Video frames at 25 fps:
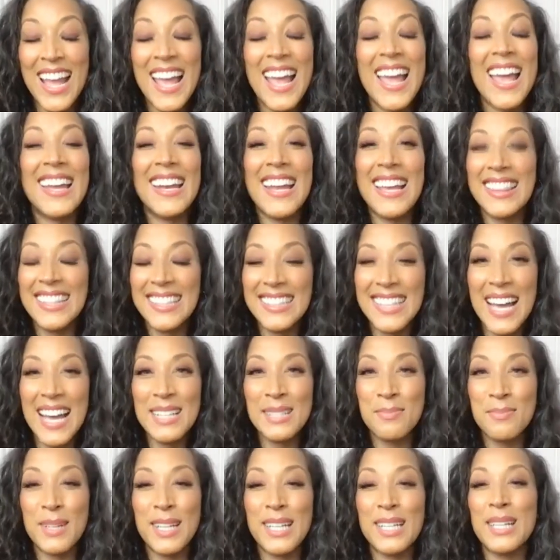and at the
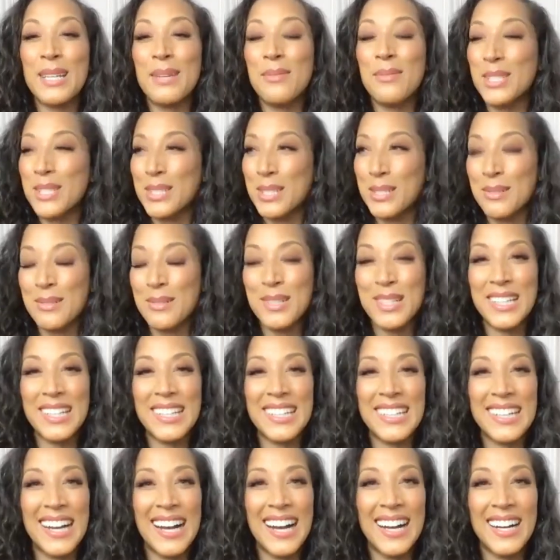last minute, he was
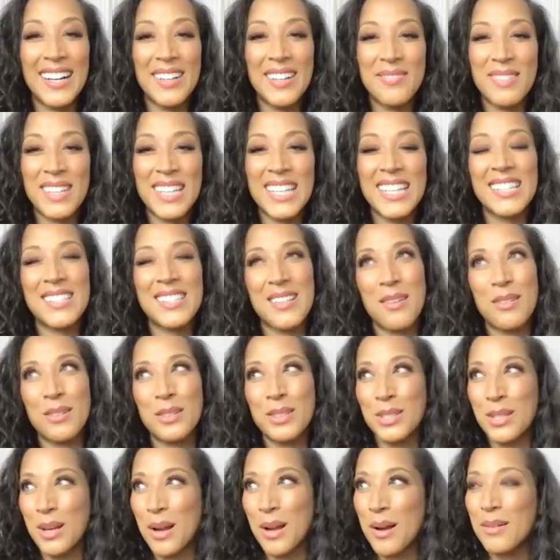shooting um, his other
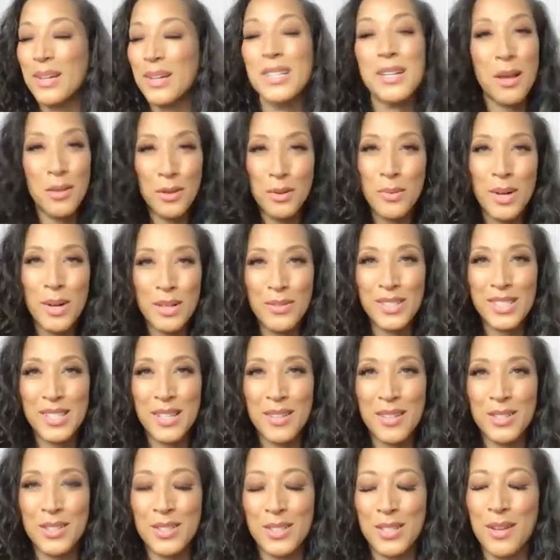show, another one of his
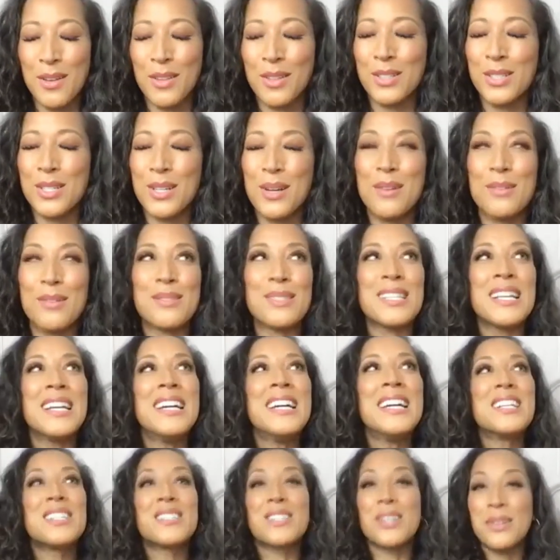other shows.
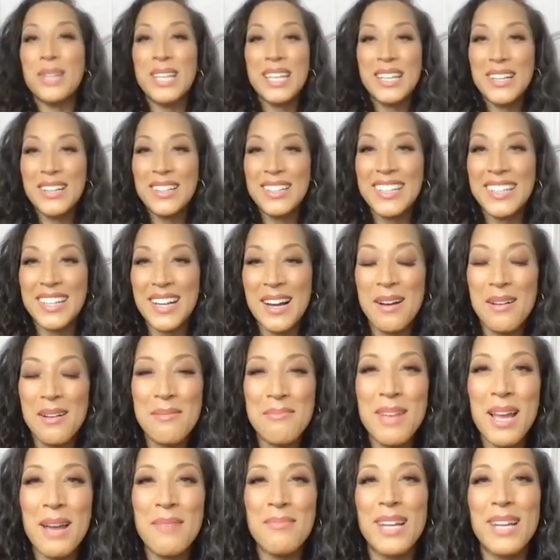So he couldn't come.
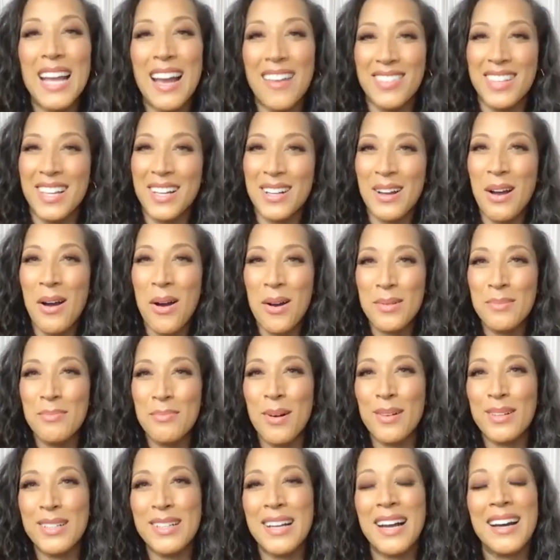And we got that
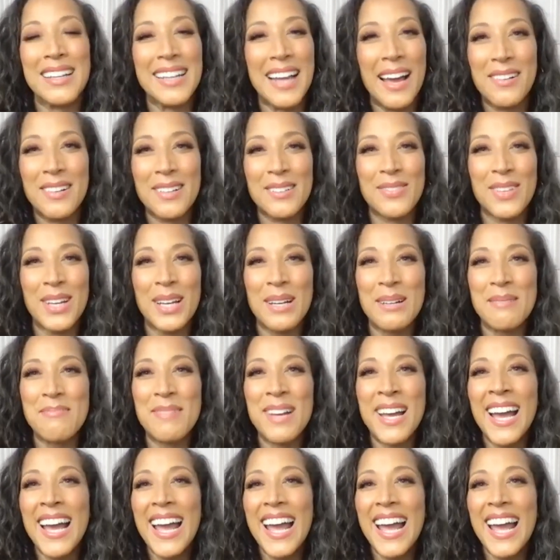cardboard cutout of him.